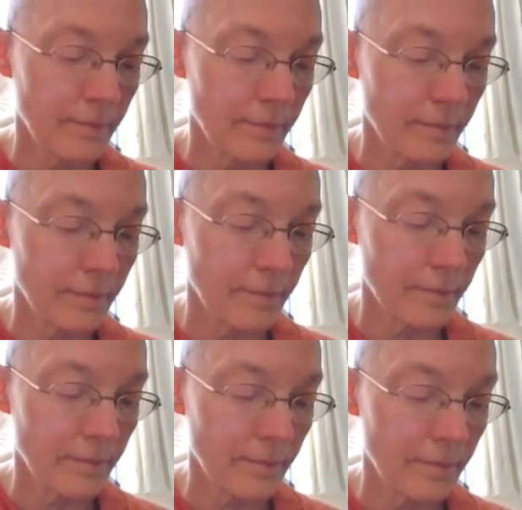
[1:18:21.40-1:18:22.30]
But if
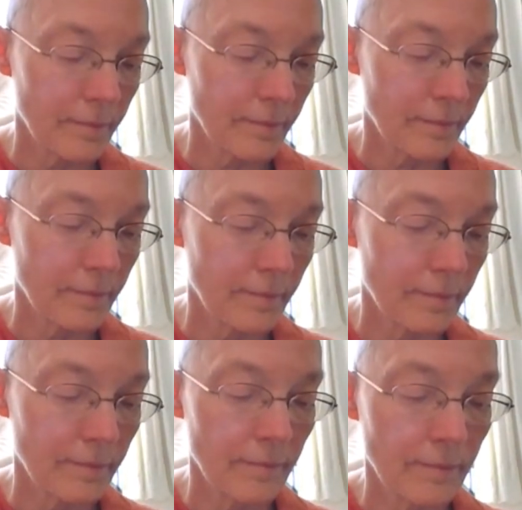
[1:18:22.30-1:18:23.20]
somebody
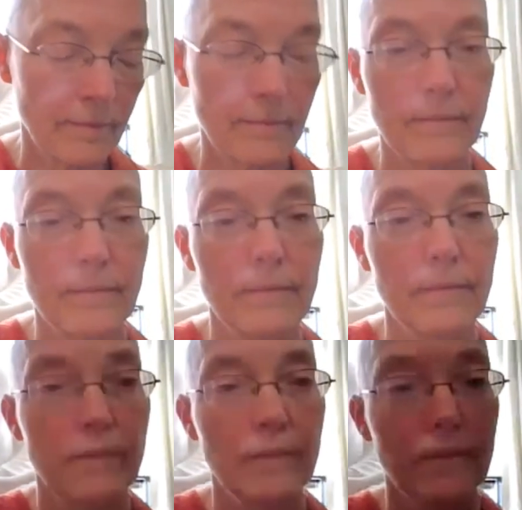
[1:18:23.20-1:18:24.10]
falls
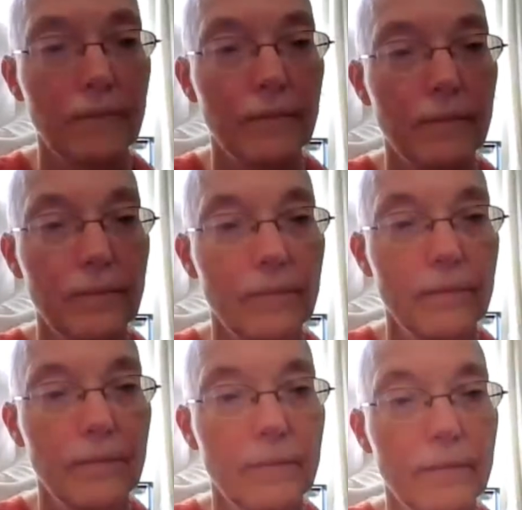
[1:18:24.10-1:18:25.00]
into a river and
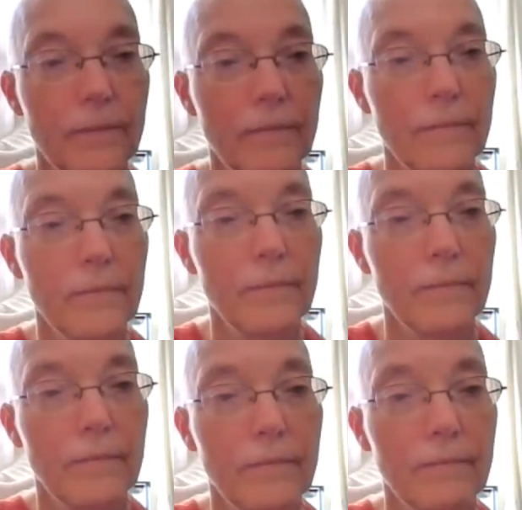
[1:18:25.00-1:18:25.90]
you see that
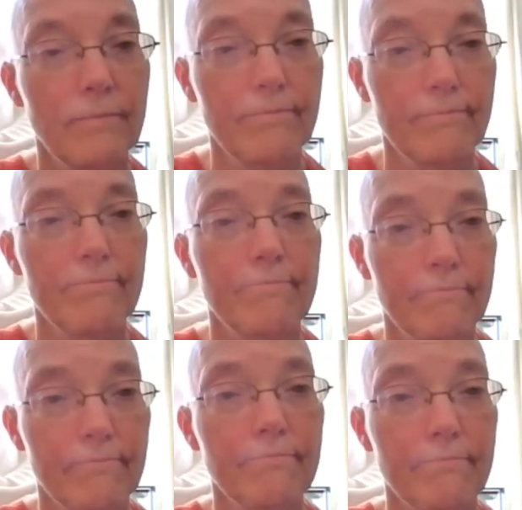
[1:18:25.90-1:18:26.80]
they're drowning
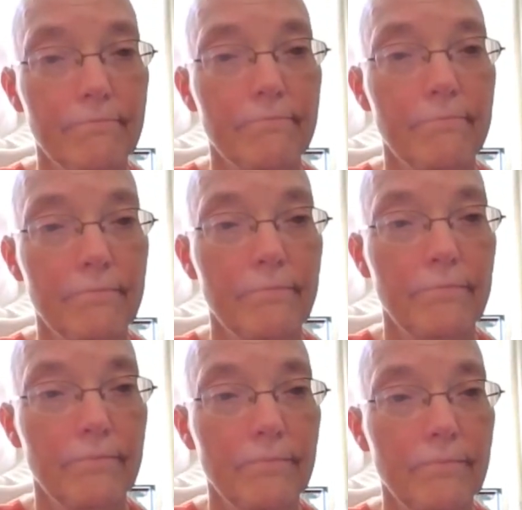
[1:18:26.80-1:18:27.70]
and you think,
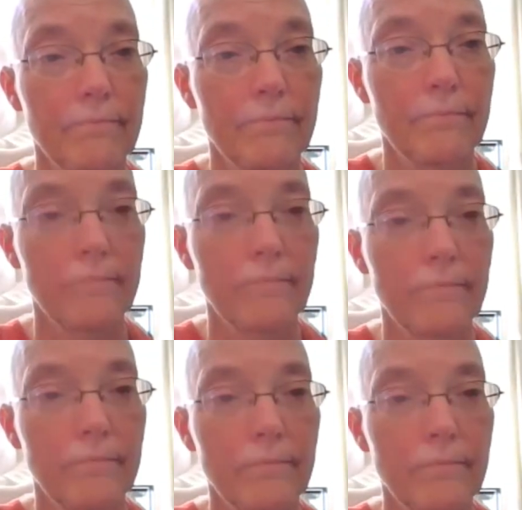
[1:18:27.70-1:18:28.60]
I mean,
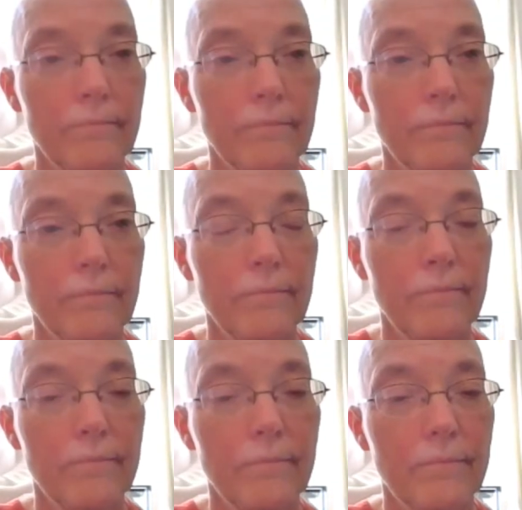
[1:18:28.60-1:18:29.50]
intention
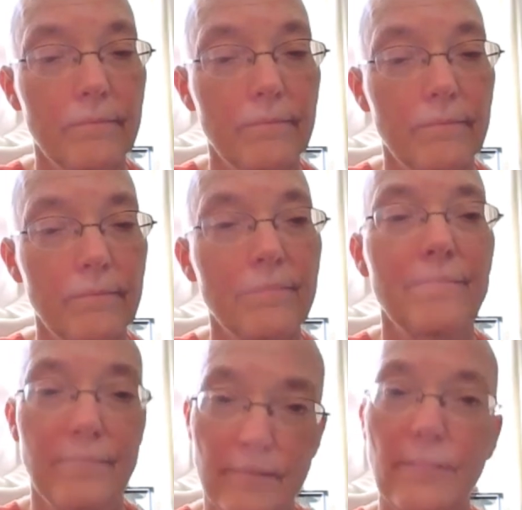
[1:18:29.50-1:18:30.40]
plays a part,
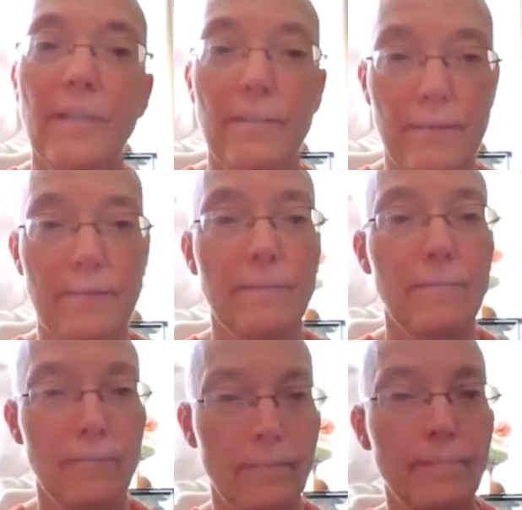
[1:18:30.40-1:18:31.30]
doesn't it? You think to
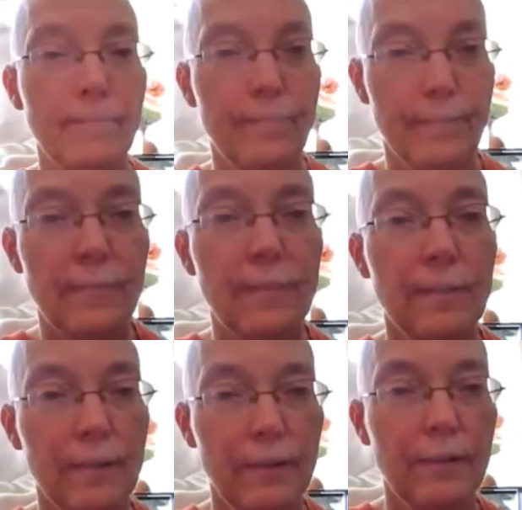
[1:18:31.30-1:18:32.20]
yourself,
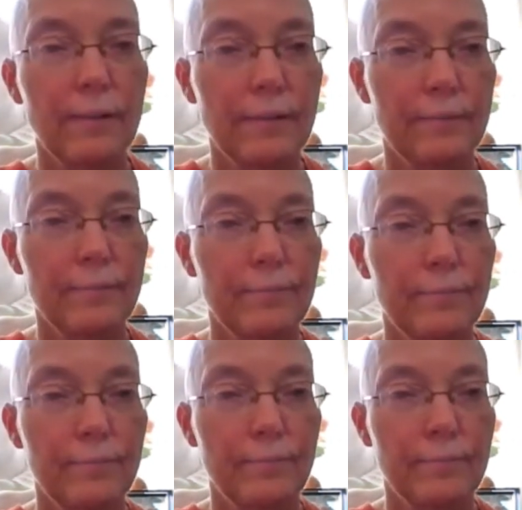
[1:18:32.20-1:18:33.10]
well, I never
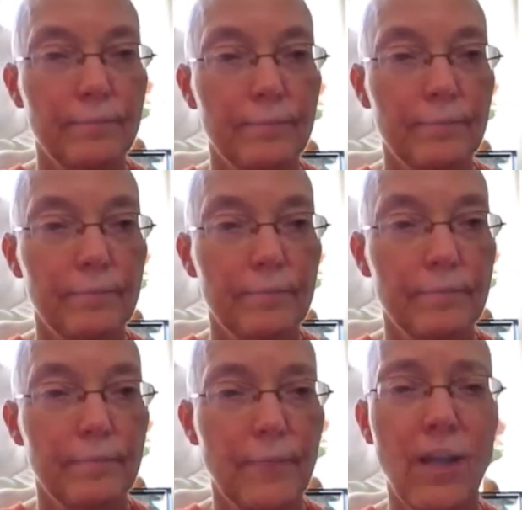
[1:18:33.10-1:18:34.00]
really liked them,
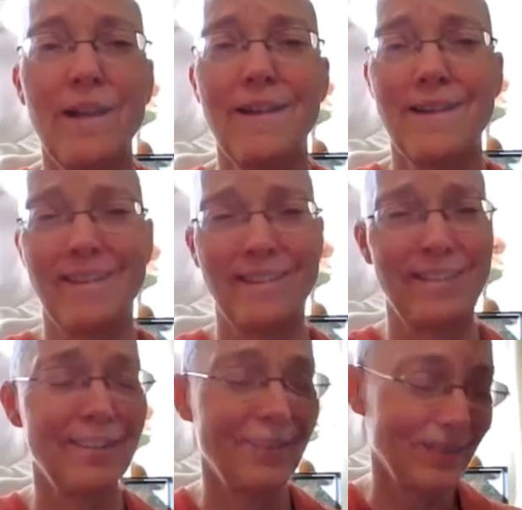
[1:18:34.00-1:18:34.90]
so
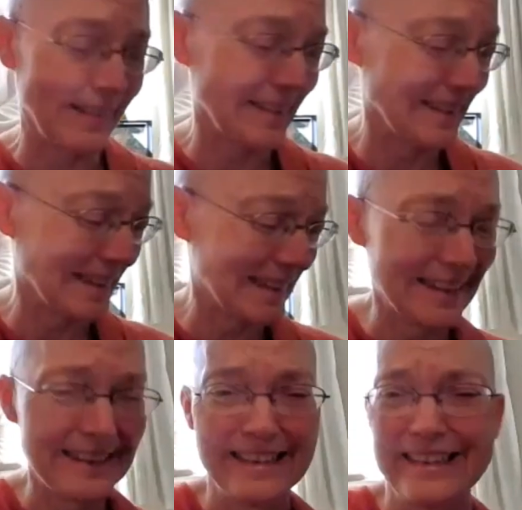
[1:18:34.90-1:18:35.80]
I'll just
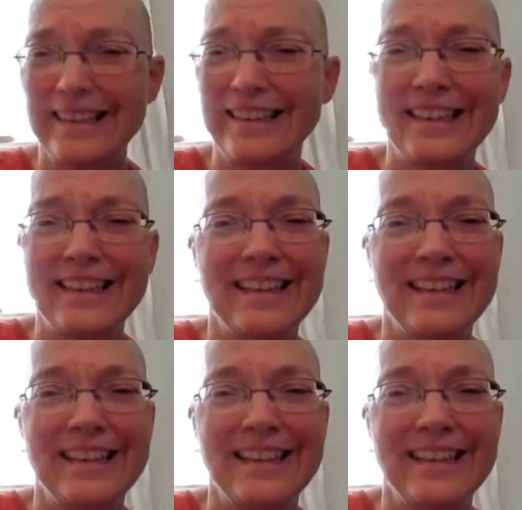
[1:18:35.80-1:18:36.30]
let them drown.